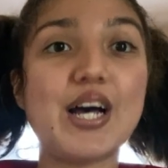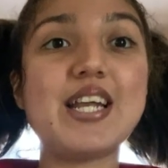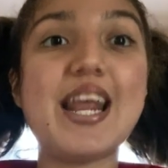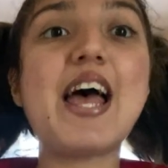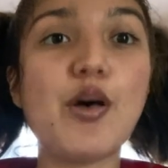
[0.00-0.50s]

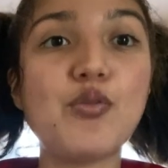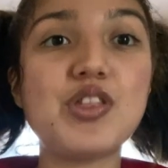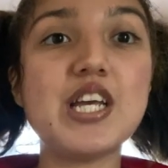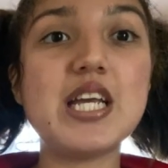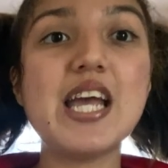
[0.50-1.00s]

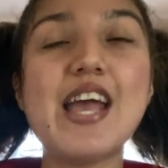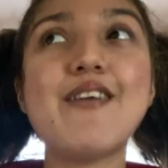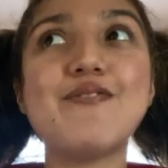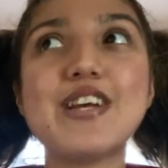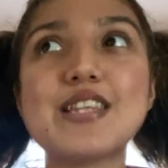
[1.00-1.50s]
unhealthy
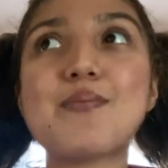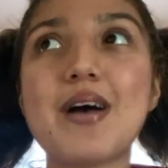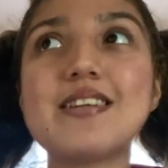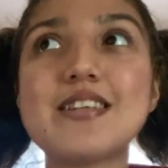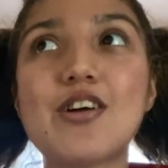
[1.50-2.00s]
and
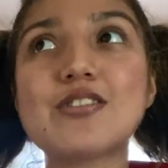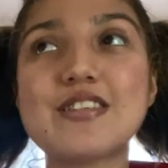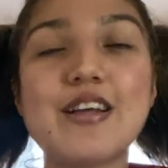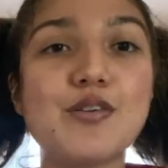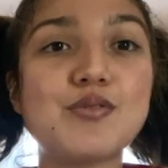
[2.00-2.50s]
victimizing
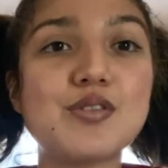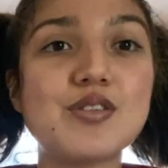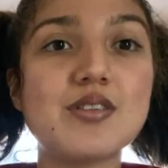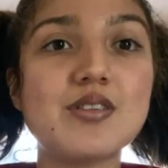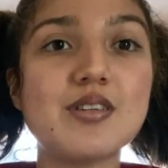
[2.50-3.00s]
ourselves.